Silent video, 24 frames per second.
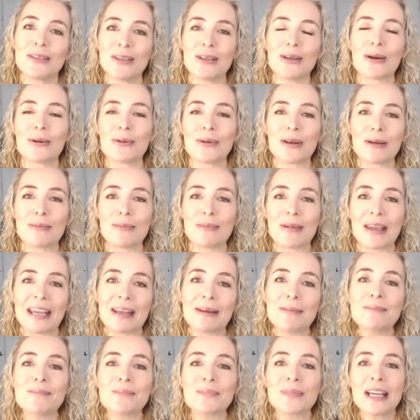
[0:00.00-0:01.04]
you know what I
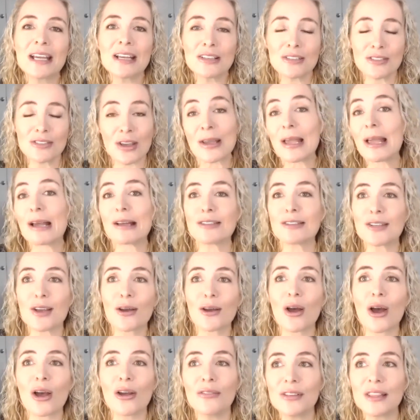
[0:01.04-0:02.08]
mean? So yeah, so
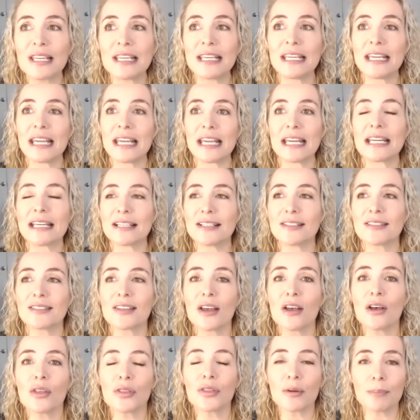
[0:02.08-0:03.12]
over the years,
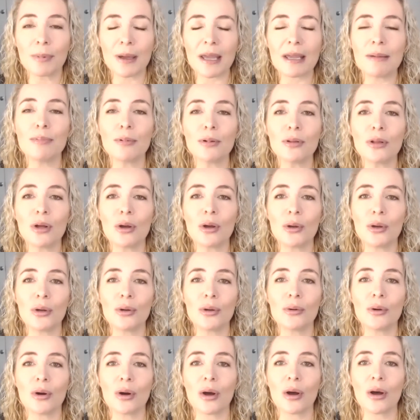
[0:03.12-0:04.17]
the people
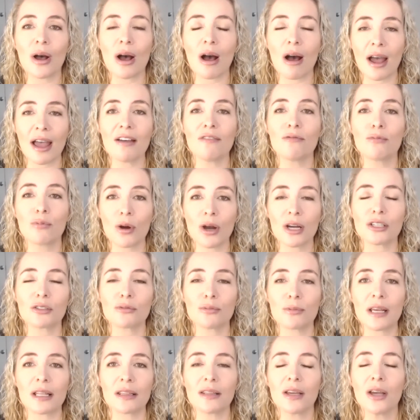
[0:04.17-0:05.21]
who I have worked
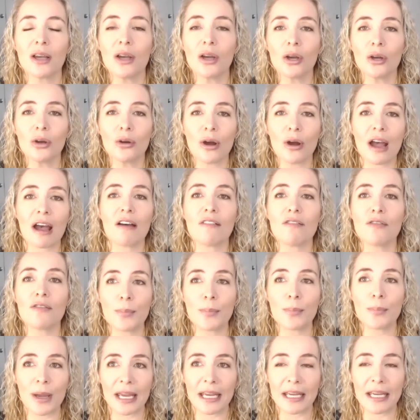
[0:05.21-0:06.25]
with who have
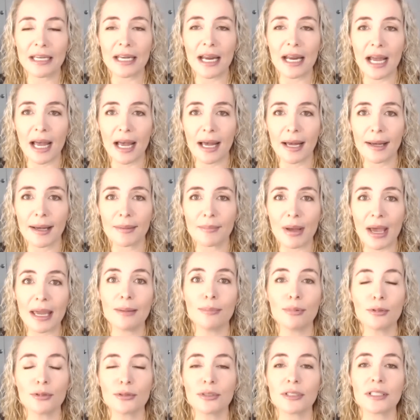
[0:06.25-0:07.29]
been
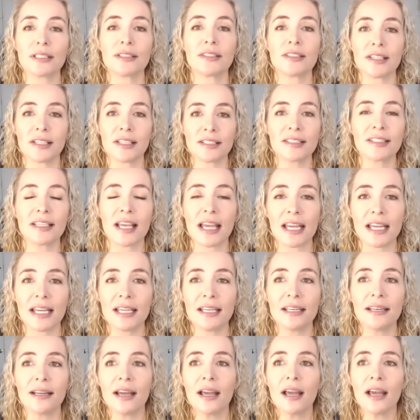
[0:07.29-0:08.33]
able to
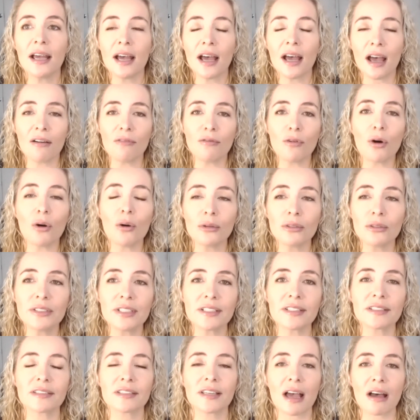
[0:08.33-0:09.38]
succeed have all
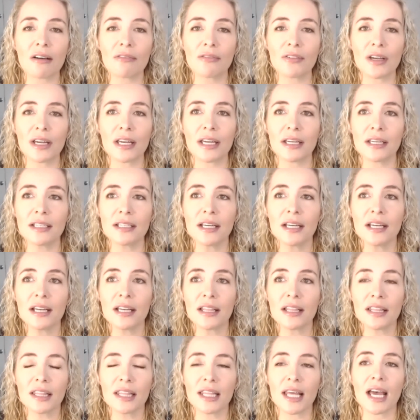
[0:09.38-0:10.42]
discovered
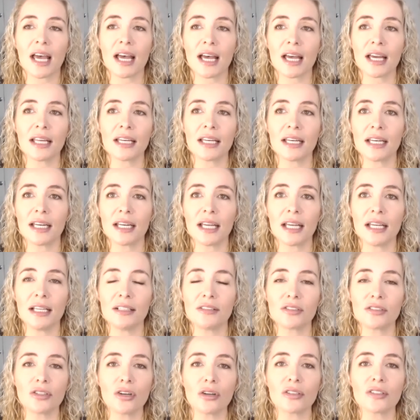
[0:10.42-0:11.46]
that
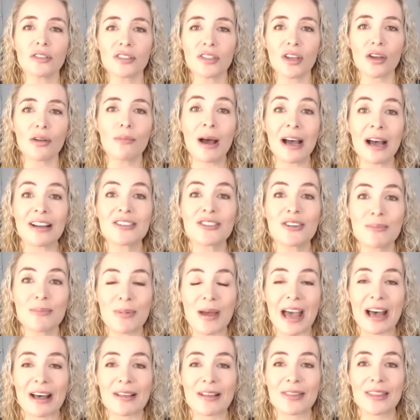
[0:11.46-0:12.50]
it's not so much
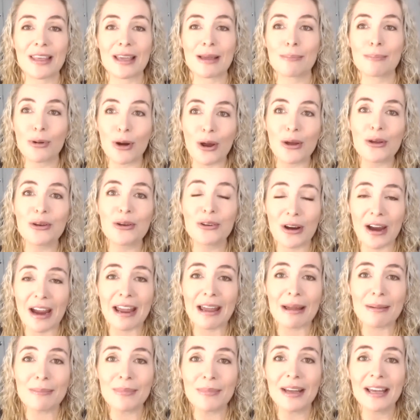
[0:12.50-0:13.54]
about their
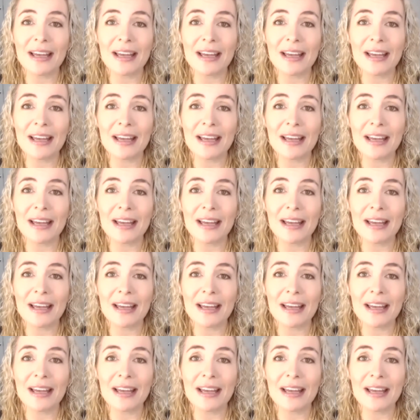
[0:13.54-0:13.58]
program,